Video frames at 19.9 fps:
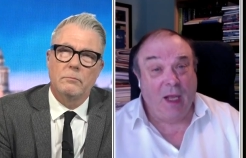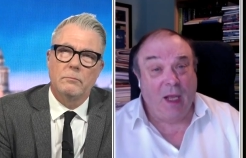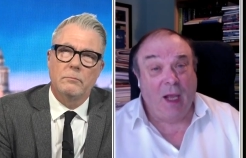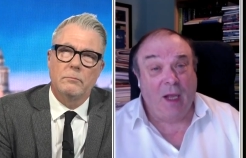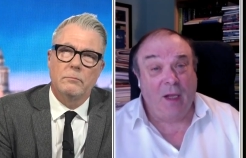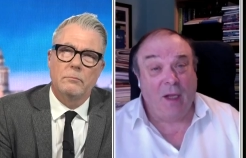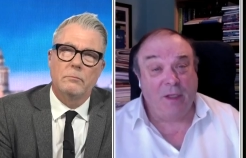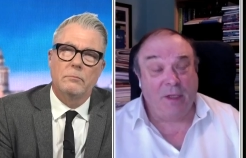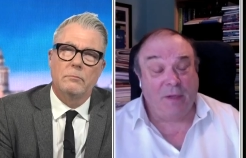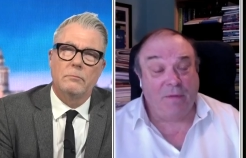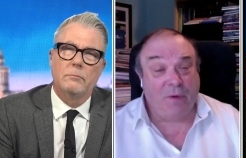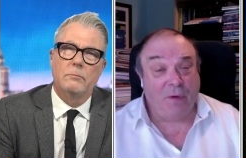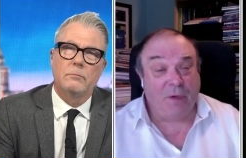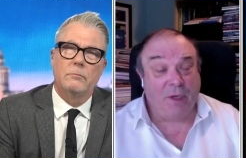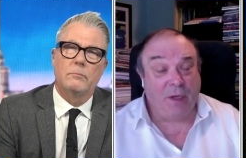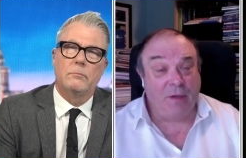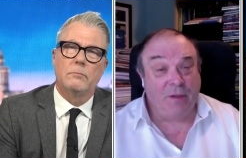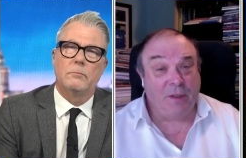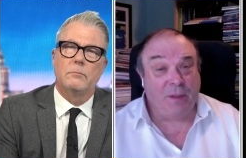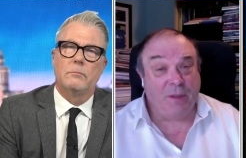Speaker 1: And if you're
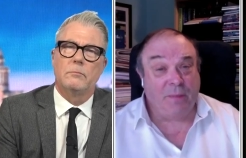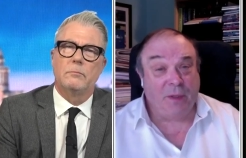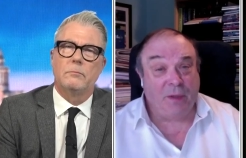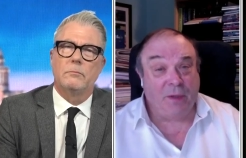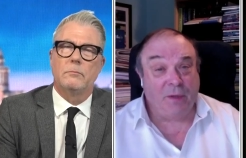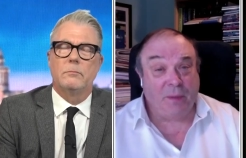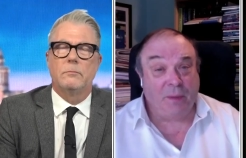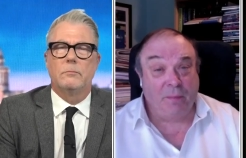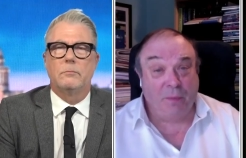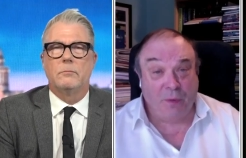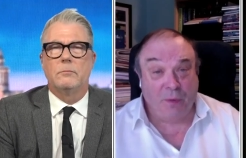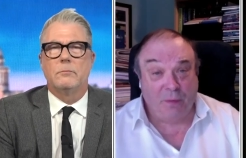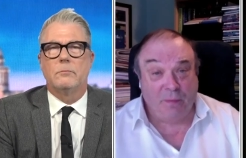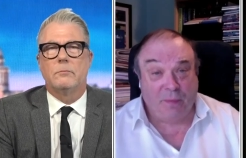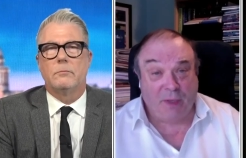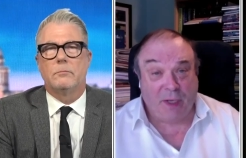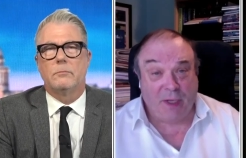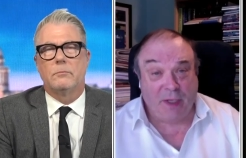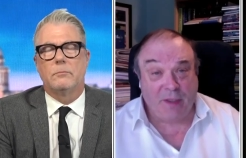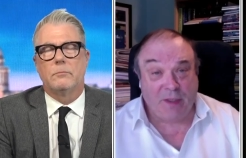going to build a moon
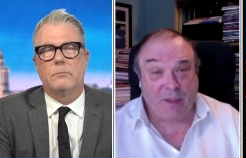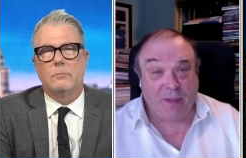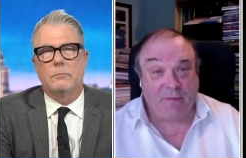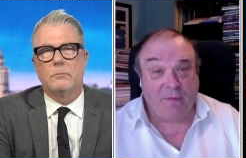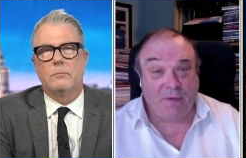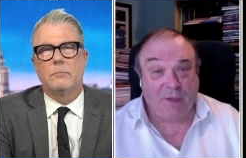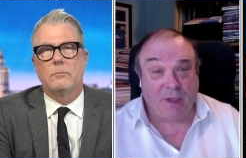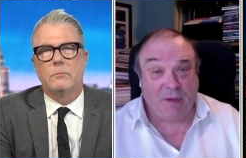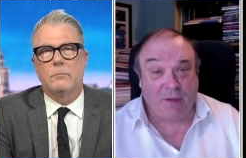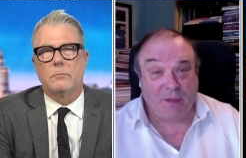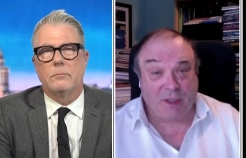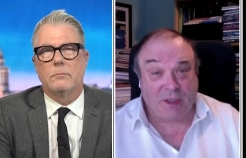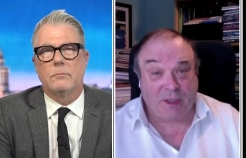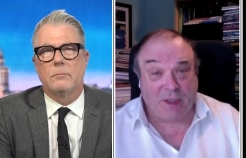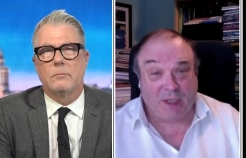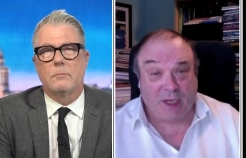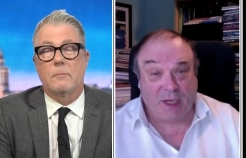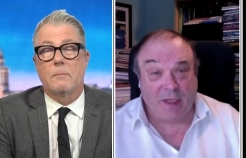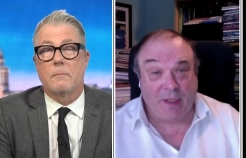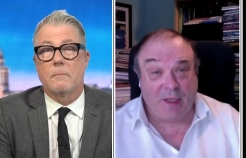base, if you're going to
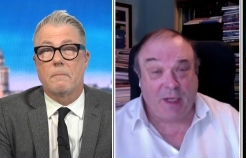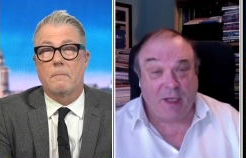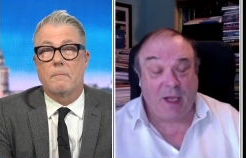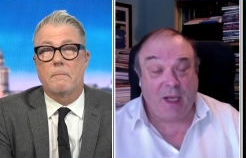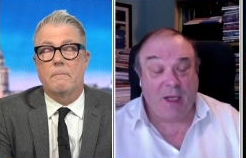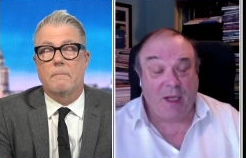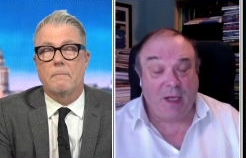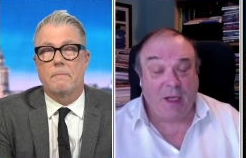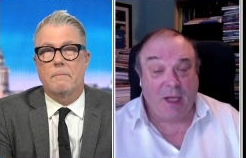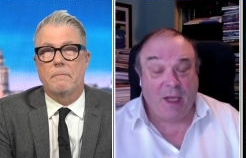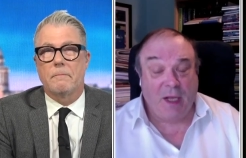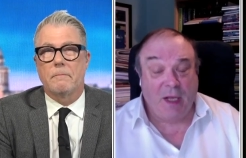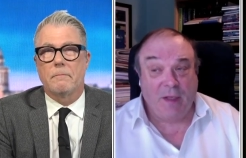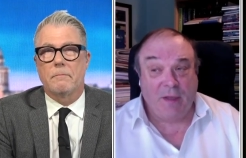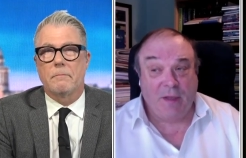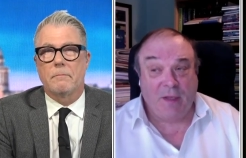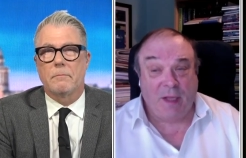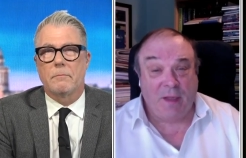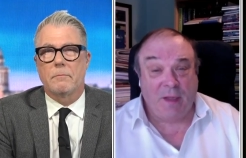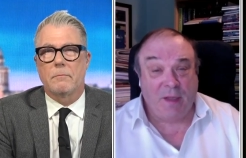stay there,
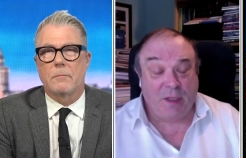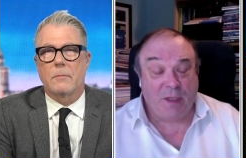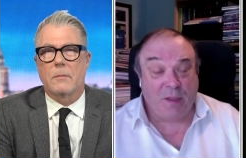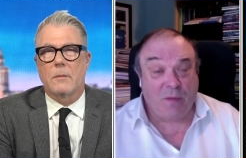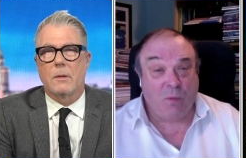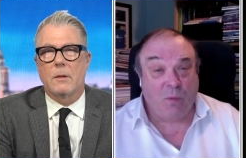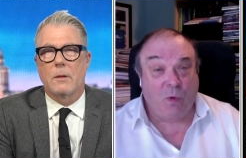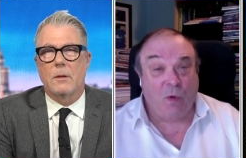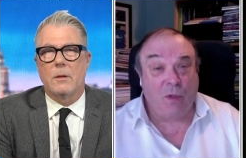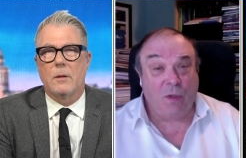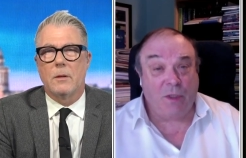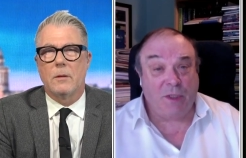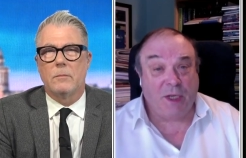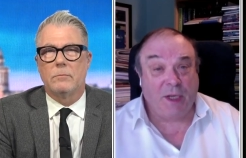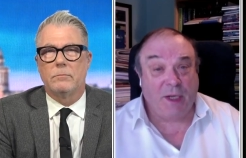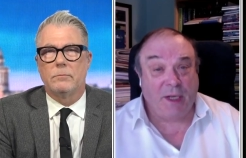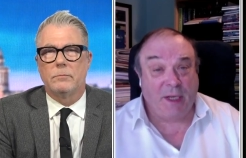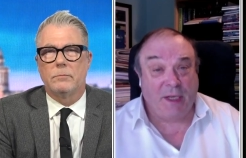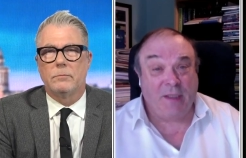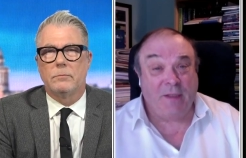then this
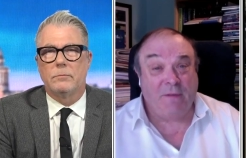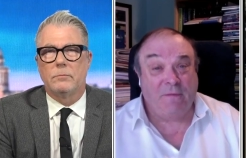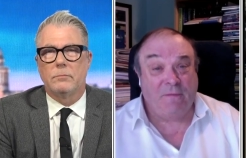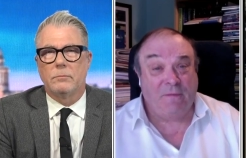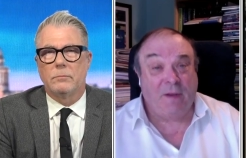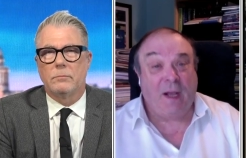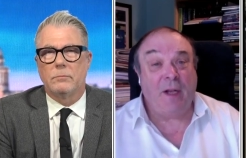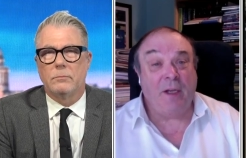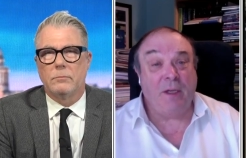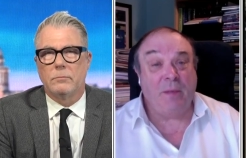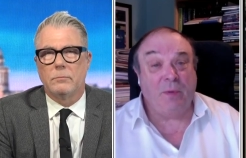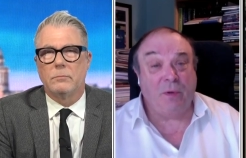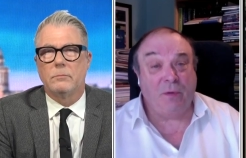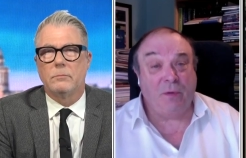water is a valuable